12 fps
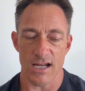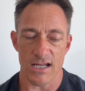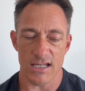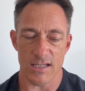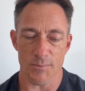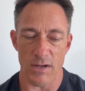
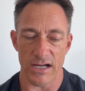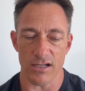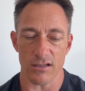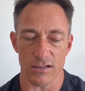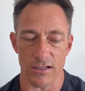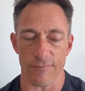
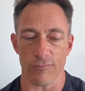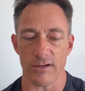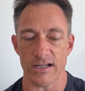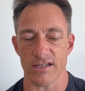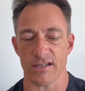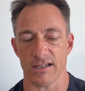speculative
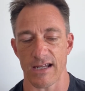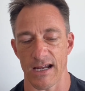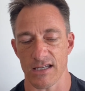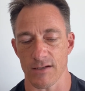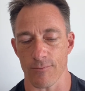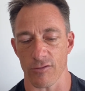risk,
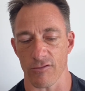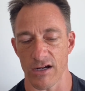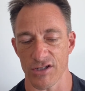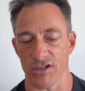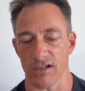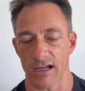cancer
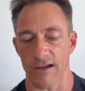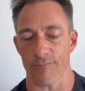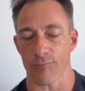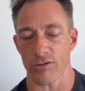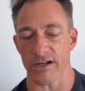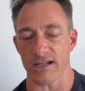progression if
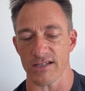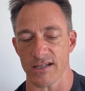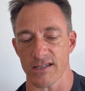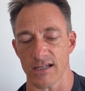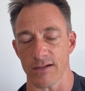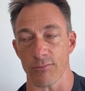
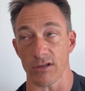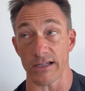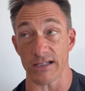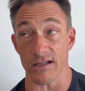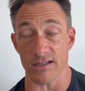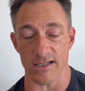pre-existing
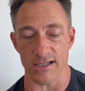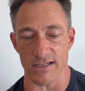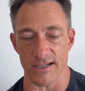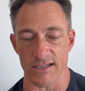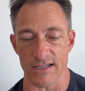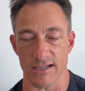malignancies
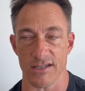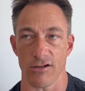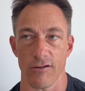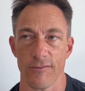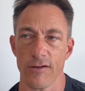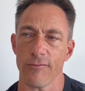exist. So
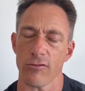if